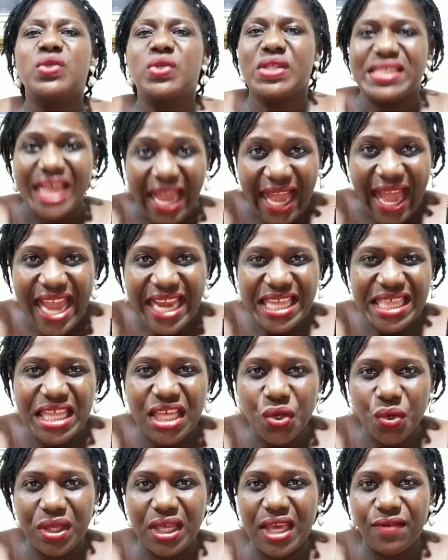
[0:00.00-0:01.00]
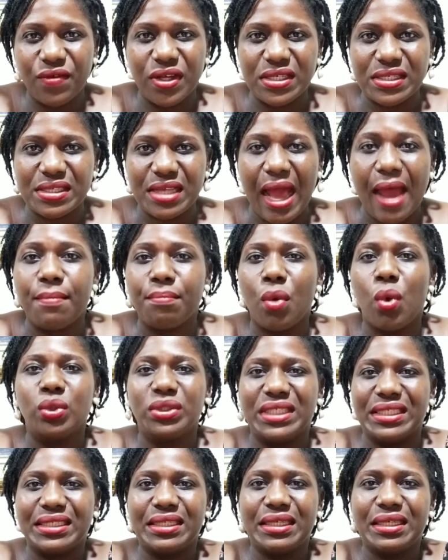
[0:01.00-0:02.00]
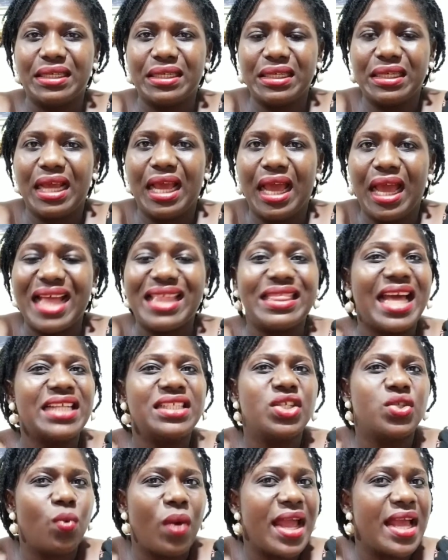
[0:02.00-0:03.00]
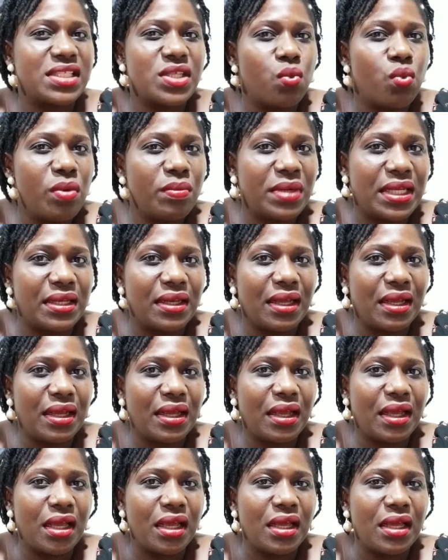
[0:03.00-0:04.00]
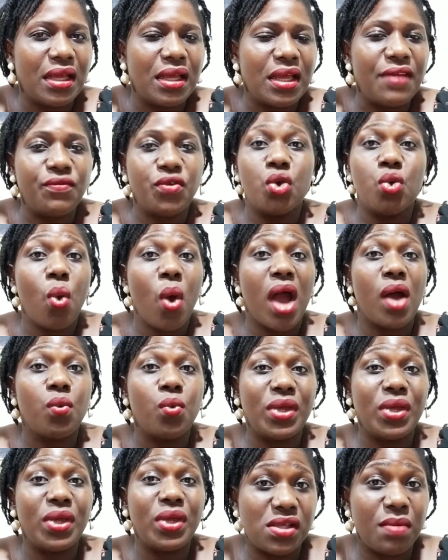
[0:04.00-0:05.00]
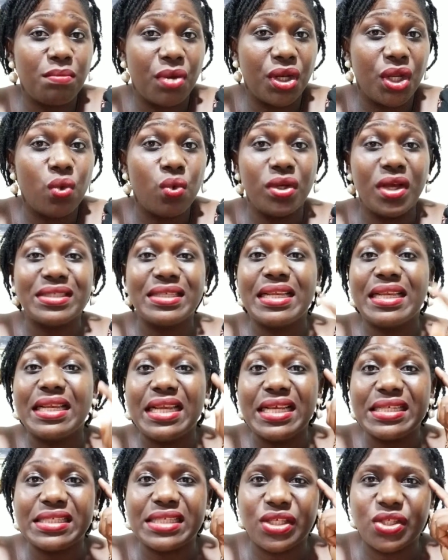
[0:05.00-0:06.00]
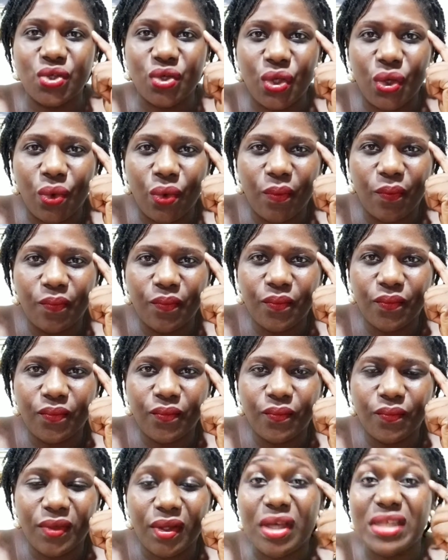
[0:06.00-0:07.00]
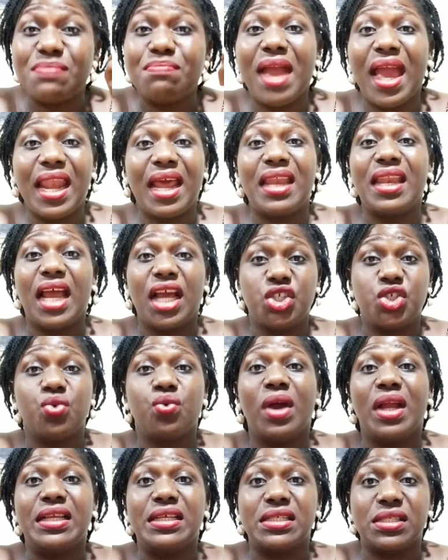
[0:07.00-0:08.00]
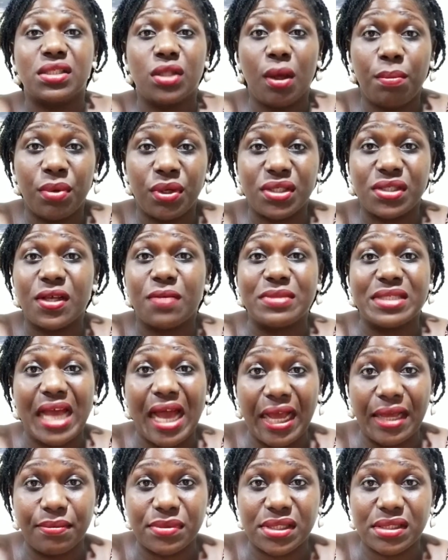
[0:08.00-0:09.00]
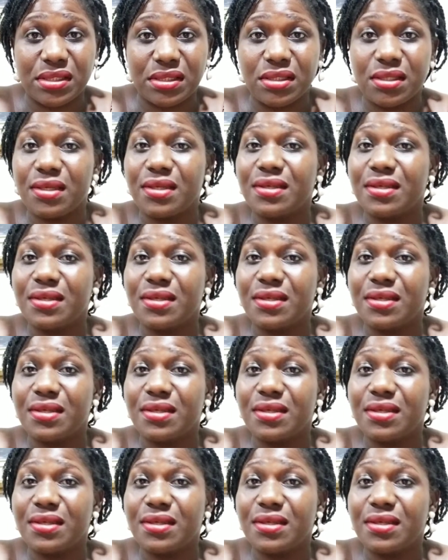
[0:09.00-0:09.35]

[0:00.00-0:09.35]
to take anything you give us and mold it. And that is why, as a woman, if you are with somebody who doesn't listen to you, because men are naturally stubborn sometimes,